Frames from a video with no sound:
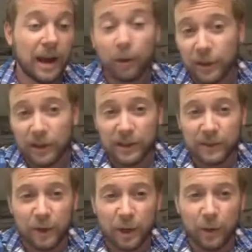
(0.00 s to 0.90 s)
So
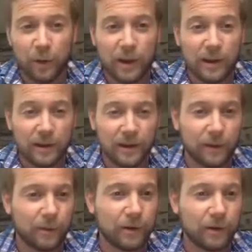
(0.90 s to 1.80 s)
if it
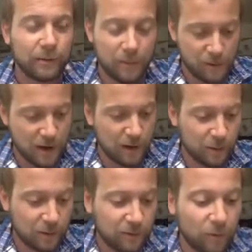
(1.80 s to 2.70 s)
matches, if
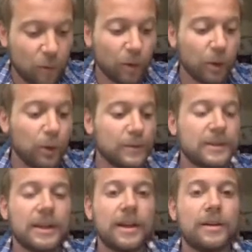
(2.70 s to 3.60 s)

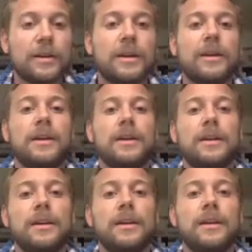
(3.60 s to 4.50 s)
geometry is
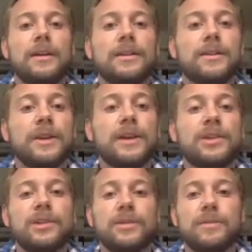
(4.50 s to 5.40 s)
required, if
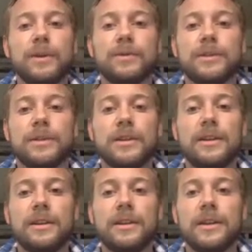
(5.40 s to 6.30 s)

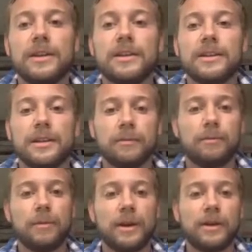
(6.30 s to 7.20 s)
type is
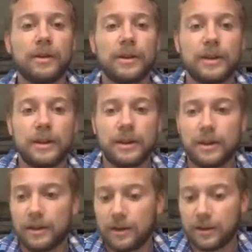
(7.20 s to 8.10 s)
required, we can
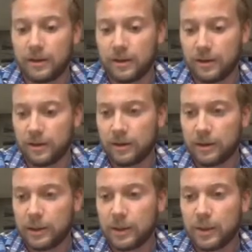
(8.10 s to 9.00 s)
check those. If they're
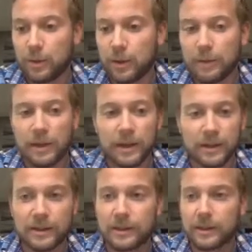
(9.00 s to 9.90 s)
both required, we can
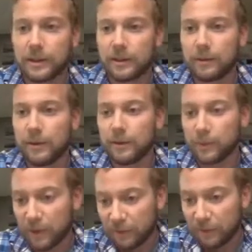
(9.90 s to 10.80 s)
check those.
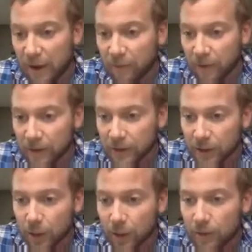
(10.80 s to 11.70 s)
And
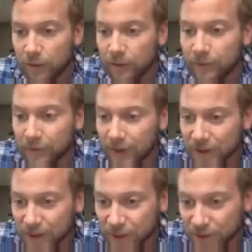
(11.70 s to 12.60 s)
basically make those
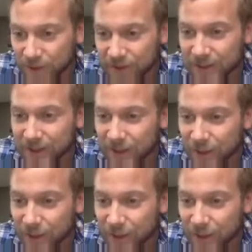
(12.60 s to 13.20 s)
buttons available.